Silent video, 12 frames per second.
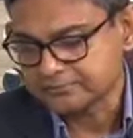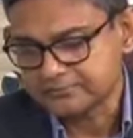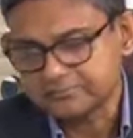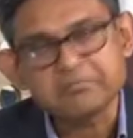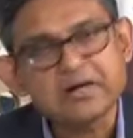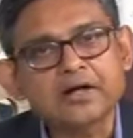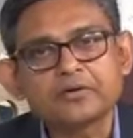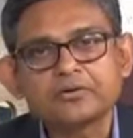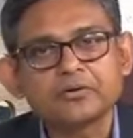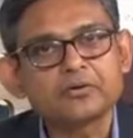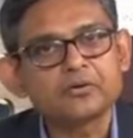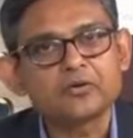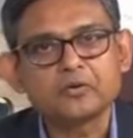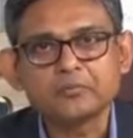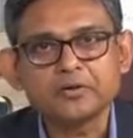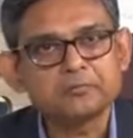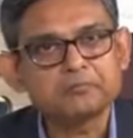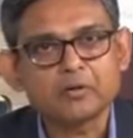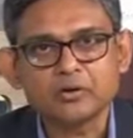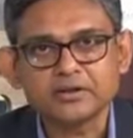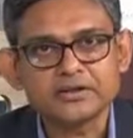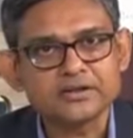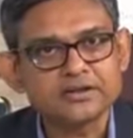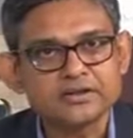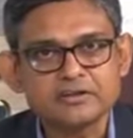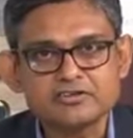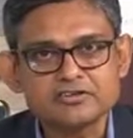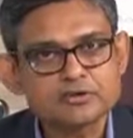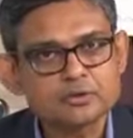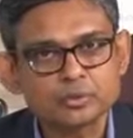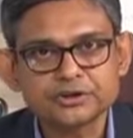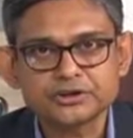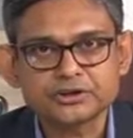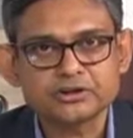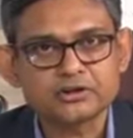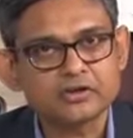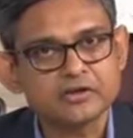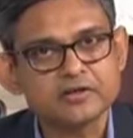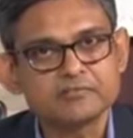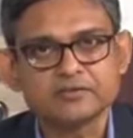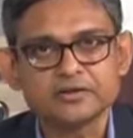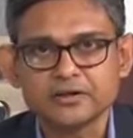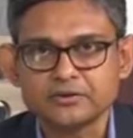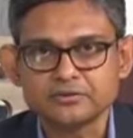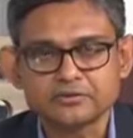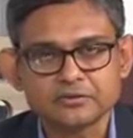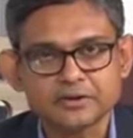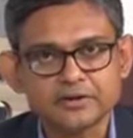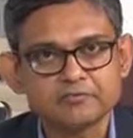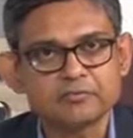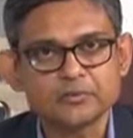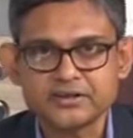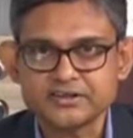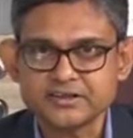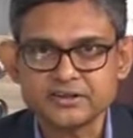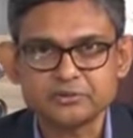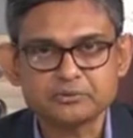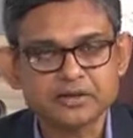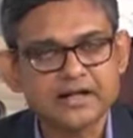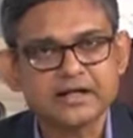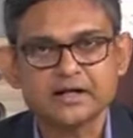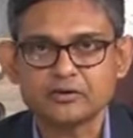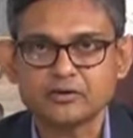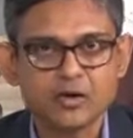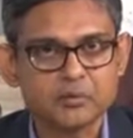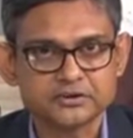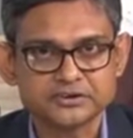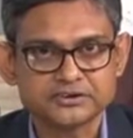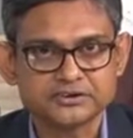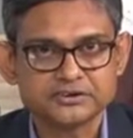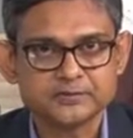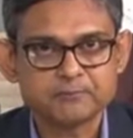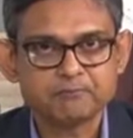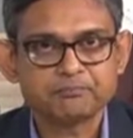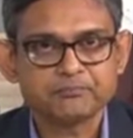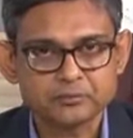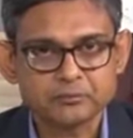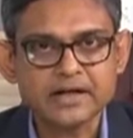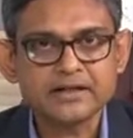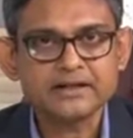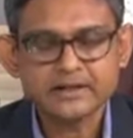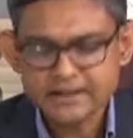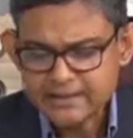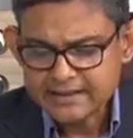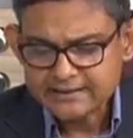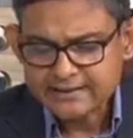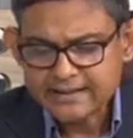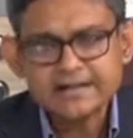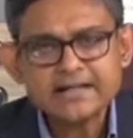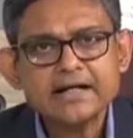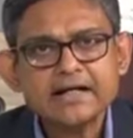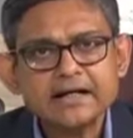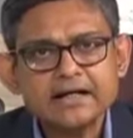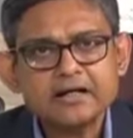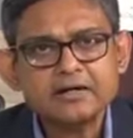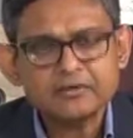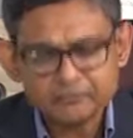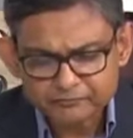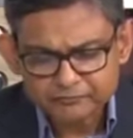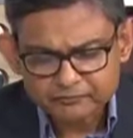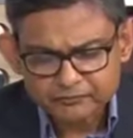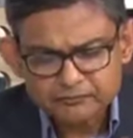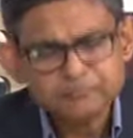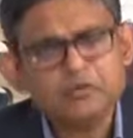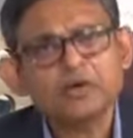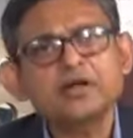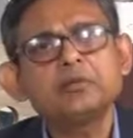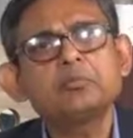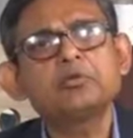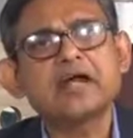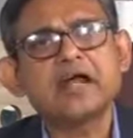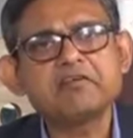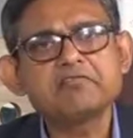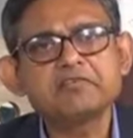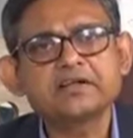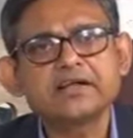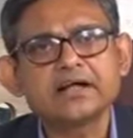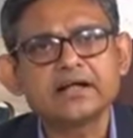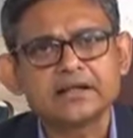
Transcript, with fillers: macroeconomic, political, social, or even you know influencing trade and commerce, right? then forget about everything